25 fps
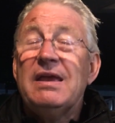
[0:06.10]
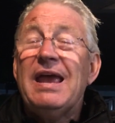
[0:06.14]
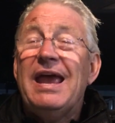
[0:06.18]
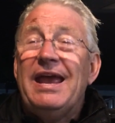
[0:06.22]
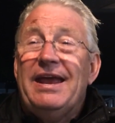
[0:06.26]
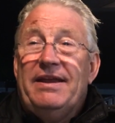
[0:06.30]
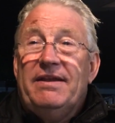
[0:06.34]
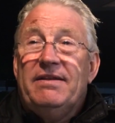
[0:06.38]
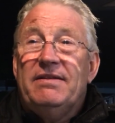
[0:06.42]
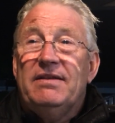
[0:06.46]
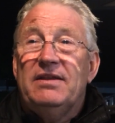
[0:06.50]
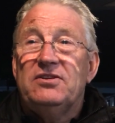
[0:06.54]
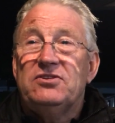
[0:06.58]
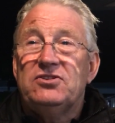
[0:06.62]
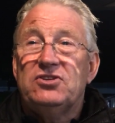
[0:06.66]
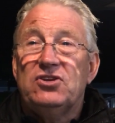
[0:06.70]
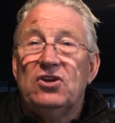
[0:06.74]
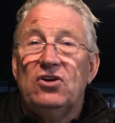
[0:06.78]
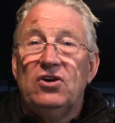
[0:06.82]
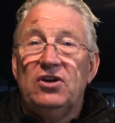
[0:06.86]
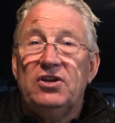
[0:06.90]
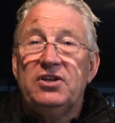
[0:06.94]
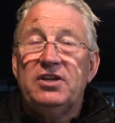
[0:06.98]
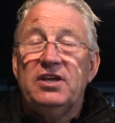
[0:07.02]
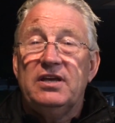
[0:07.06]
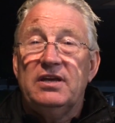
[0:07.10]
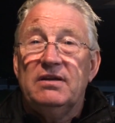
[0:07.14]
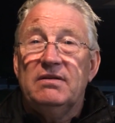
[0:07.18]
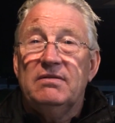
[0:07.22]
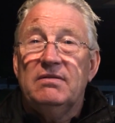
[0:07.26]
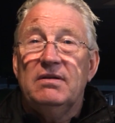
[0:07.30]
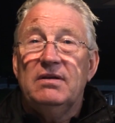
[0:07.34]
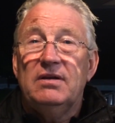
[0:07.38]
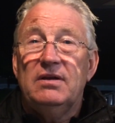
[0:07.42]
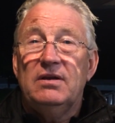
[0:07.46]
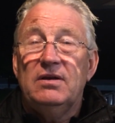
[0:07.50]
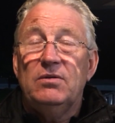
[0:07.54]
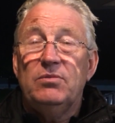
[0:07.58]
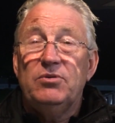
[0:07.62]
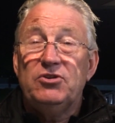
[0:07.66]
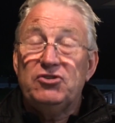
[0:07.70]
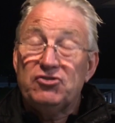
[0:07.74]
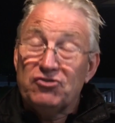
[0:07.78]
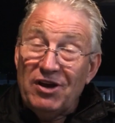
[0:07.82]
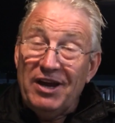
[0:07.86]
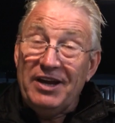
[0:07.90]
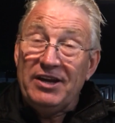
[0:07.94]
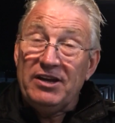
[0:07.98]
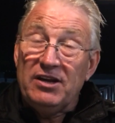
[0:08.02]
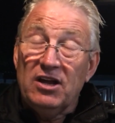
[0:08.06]
Yeah, that's the idea. We
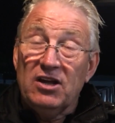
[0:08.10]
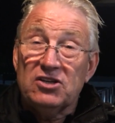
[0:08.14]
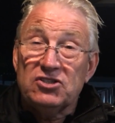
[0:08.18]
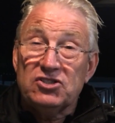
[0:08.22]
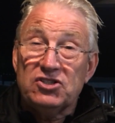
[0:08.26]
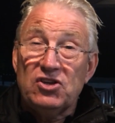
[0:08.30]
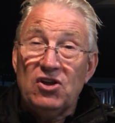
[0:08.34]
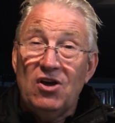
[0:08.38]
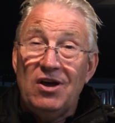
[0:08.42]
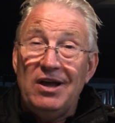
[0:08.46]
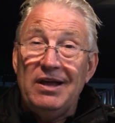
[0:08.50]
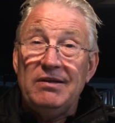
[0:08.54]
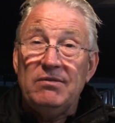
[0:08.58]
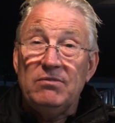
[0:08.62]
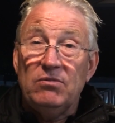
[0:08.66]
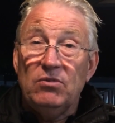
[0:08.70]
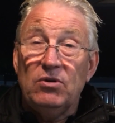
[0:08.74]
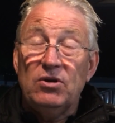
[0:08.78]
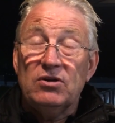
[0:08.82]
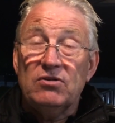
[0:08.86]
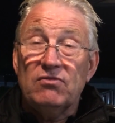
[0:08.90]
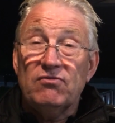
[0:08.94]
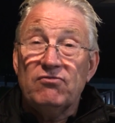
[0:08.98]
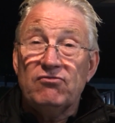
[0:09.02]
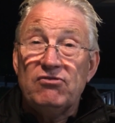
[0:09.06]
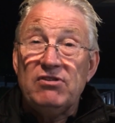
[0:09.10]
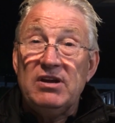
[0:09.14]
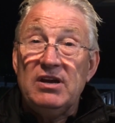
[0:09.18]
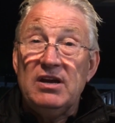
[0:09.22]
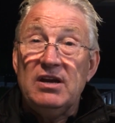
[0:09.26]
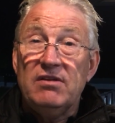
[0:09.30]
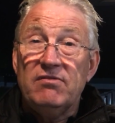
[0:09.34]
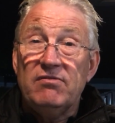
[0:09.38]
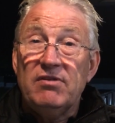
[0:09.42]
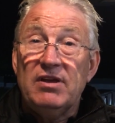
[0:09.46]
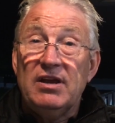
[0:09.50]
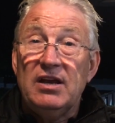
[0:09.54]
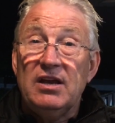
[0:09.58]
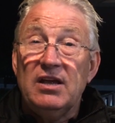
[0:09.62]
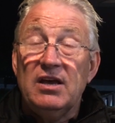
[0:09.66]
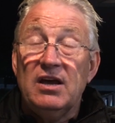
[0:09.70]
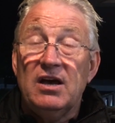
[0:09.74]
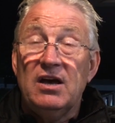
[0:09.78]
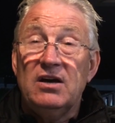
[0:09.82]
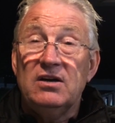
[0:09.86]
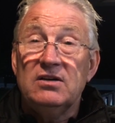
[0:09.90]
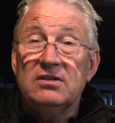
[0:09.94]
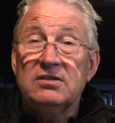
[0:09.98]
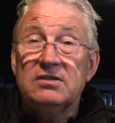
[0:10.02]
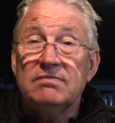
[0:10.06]
trained last night, worked really
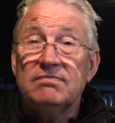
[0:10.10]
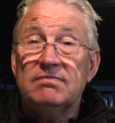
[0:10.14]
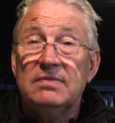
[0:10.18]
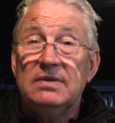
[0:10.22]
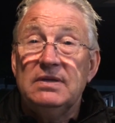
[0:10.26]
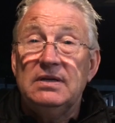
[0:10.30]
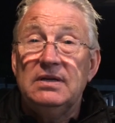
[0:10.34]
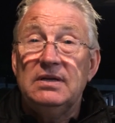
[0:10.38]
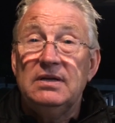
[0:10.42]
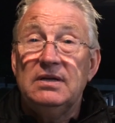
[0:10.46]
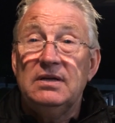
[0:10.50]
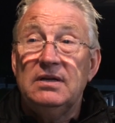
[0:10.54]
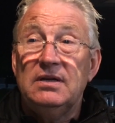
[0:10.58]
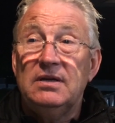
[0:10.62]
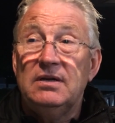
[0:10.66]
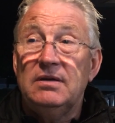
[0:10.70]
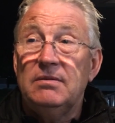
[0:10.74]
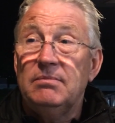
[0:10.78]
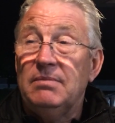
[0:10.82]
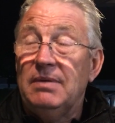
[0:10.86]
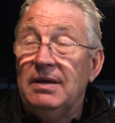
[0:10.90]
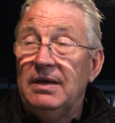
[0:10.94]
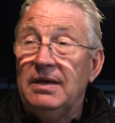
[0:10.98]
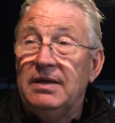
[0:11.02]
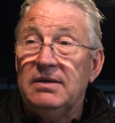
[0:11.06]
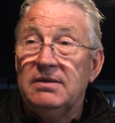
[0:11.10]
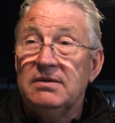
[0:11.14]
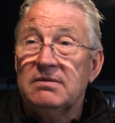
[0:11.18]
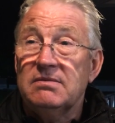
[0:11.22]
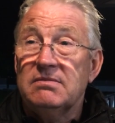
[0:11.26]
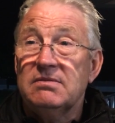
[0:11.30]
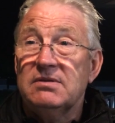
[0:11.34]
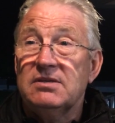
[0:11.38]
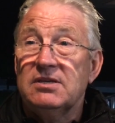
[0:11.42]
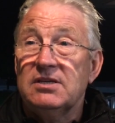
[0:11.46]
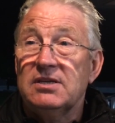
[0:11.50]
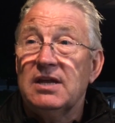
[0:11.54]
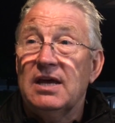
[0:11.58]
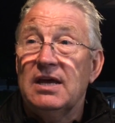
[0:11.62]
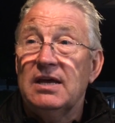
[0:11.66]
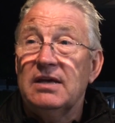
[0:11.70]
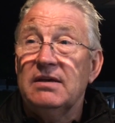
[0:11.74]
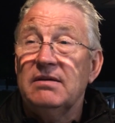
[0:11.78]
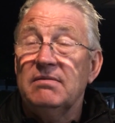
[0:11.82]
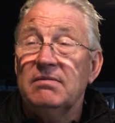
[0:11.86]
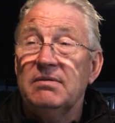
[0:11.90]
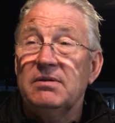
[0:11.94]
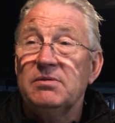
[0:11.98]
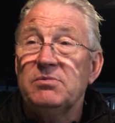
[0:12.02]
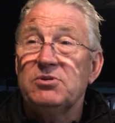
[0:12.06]
hard, and
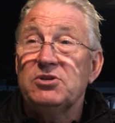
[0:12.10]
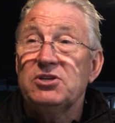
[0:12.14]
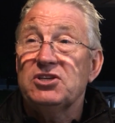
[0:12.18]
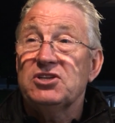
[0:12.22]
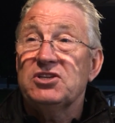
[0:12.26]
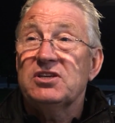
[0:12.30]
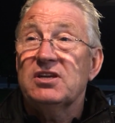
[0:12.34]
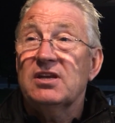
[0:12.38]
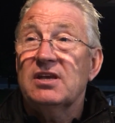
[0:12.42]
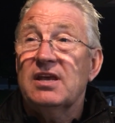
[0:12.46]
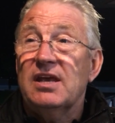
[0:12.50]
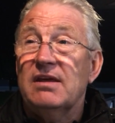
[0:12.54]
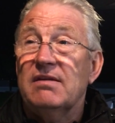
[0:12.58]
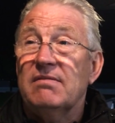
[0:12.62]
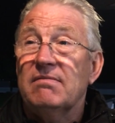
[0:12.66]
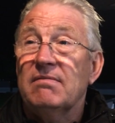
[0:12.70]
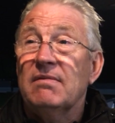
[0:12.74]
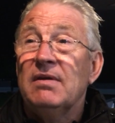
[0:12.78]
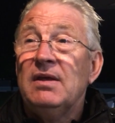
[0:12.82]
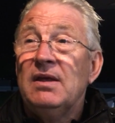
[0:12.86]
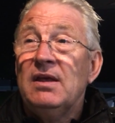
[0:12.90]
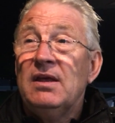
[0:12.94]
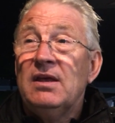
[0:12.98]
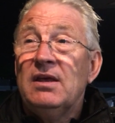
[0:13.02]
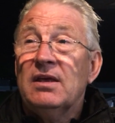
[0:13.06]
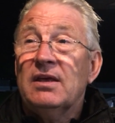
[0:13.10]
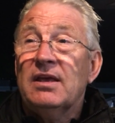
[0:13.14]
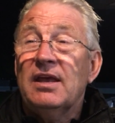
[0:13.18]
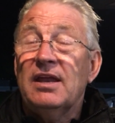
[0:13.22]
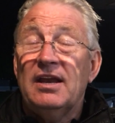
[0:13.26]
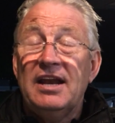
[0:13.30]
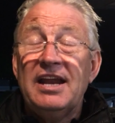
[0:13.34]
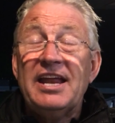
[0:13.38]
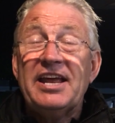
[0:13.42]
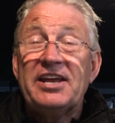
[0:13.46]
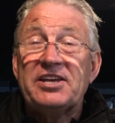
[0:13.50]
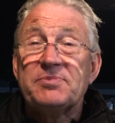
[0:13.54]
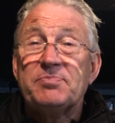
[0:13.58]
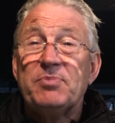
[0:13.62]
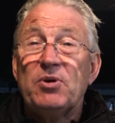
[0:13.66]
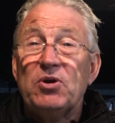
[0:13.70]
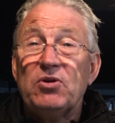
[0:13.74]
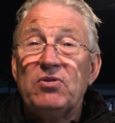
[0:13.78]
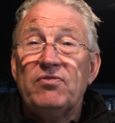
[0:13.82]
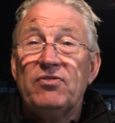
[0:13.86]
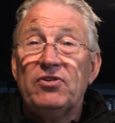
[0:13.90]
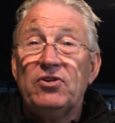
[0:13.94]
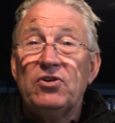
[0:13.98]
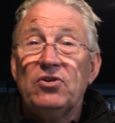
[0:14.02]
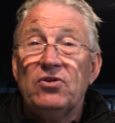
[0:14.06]
today it was just to get the legs
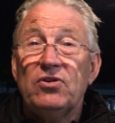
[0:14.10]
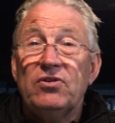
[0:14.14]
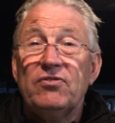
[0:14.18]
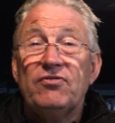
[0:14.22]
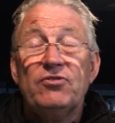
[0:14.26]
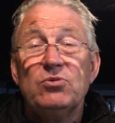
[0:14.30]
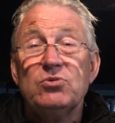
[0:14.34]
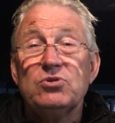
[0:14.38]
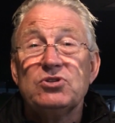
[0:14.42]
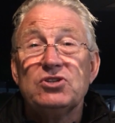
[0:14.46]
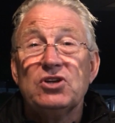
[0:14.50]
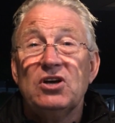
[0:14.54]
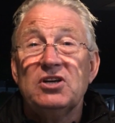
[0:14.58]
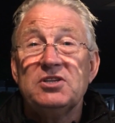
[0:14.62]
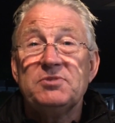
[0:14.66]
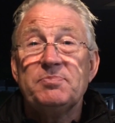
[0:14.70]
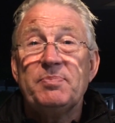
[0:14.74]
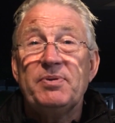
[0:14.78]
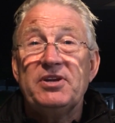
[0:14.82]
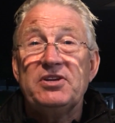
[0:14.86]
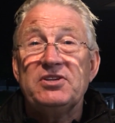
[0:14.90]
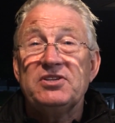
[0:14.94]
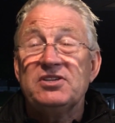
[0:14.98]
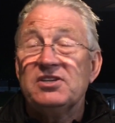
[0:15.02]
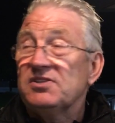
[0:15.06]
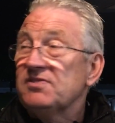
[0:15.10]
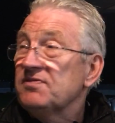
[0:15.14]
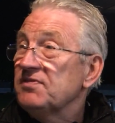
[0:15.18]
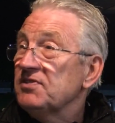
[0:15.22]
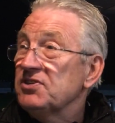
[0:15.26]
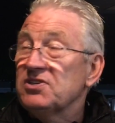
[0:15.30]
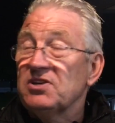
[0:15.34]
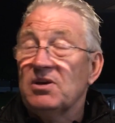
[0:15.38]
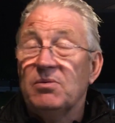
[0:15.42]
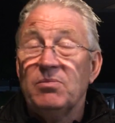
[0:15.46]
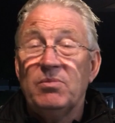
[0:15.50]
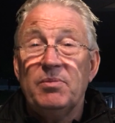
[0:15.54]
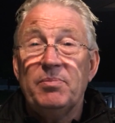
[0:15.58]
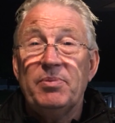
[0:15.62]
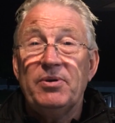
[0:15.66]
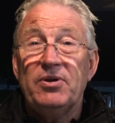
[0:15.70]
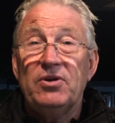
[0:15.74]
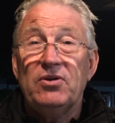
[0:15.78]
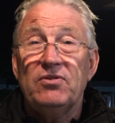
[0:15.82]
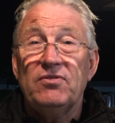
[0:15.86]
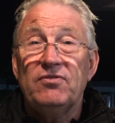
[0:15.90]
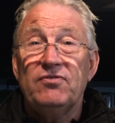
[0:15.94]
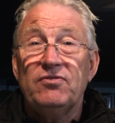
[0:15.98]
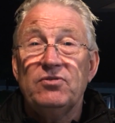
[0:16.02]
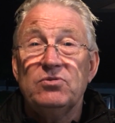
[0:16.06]
moving on a full-size pitch. It's the first time we've
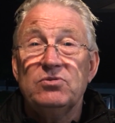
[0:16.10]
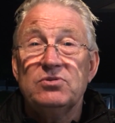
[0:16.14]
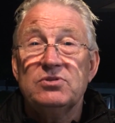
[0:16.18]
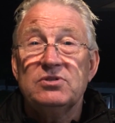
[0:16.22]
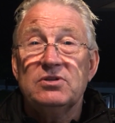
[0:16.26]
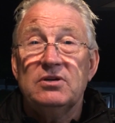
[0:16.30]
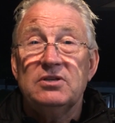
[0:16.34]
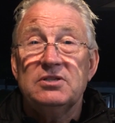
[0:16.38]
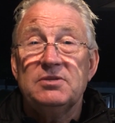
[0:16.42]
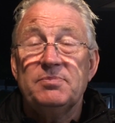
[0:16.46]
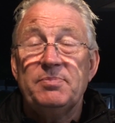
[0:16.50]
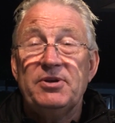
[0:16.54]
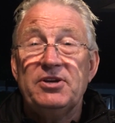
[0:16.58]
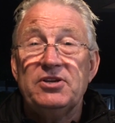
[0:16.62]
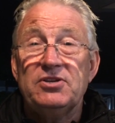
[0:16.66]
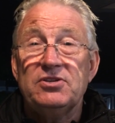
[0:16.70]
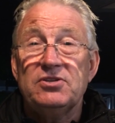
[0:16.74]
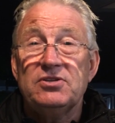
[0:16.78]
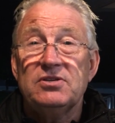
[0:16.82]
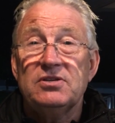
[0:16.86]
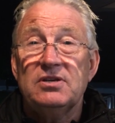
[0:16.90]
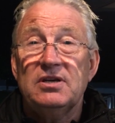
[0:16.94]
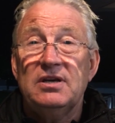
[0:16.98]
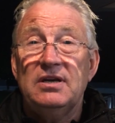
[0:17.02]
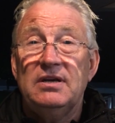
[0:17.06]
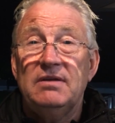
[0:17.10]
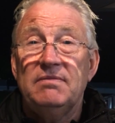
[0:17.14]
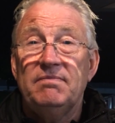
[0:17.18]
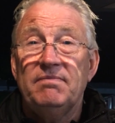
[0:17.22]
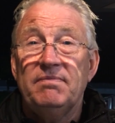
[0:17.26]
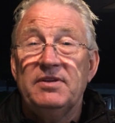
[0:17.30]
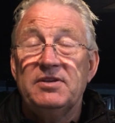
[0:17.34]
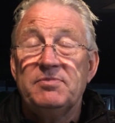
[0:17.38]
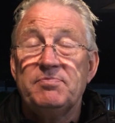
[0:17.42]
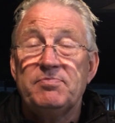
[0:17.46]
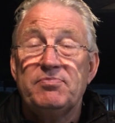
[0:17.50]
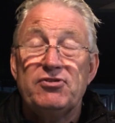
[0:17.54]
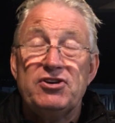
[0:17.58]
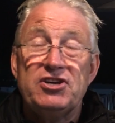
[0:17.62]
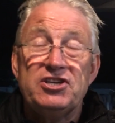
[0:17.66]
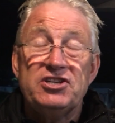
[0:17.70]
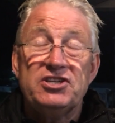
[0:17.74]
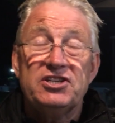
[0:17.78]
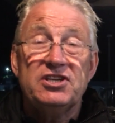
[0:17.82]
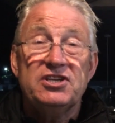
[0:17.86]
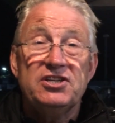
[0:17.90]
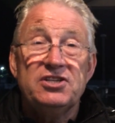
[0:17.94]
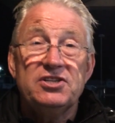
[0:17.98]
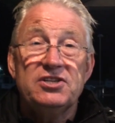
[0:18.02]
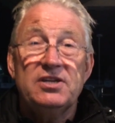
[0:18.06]
been on a full-size pitch this
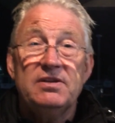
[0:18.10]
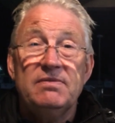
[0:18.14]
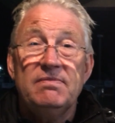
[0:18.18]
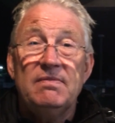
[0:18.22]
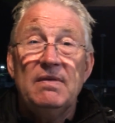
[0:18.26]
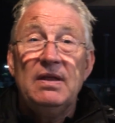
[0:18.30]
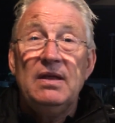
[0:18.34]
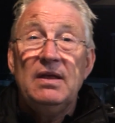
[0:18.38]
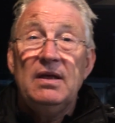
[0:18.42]
pre-season.